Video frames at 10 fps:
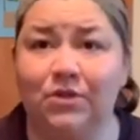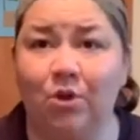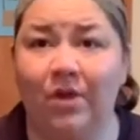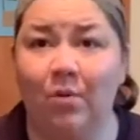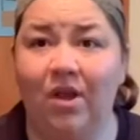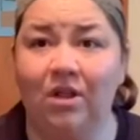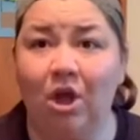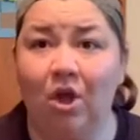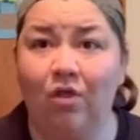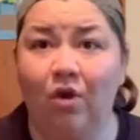So he went
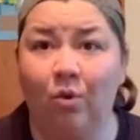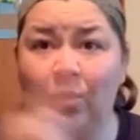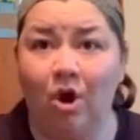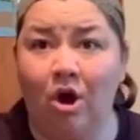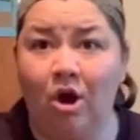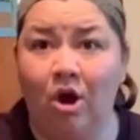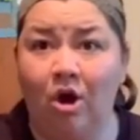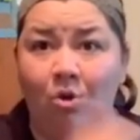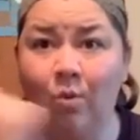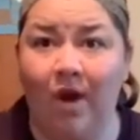the
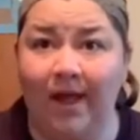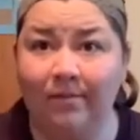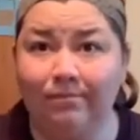wrong way.